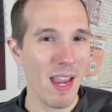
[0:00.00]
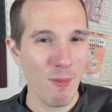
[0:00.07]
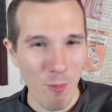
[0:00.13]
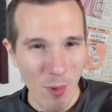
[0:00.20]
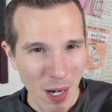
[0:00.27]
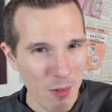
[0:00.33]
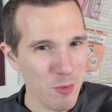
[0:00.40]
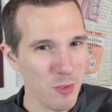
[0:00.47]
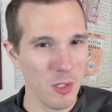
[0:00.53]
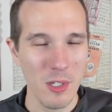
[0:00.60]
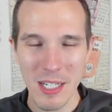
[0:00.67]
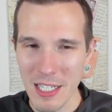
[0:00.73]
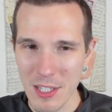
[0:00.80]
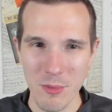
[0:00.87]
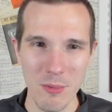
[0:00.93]
And when I was
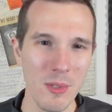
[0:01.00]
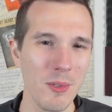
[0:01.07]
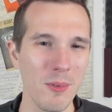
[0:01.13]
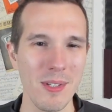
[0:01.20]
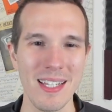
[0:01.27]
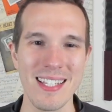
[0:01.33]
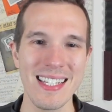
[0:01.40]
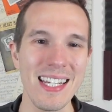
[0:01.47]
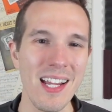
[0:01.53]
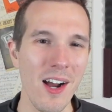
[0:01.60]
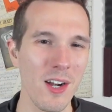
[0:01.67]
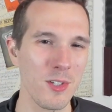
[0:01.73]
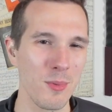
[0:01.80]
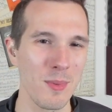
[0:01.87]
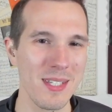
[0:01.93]
looking through it, the
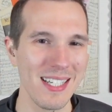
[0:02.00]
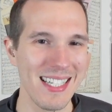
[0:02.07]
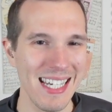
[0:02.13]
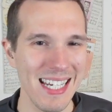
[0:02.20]
Seahawks was a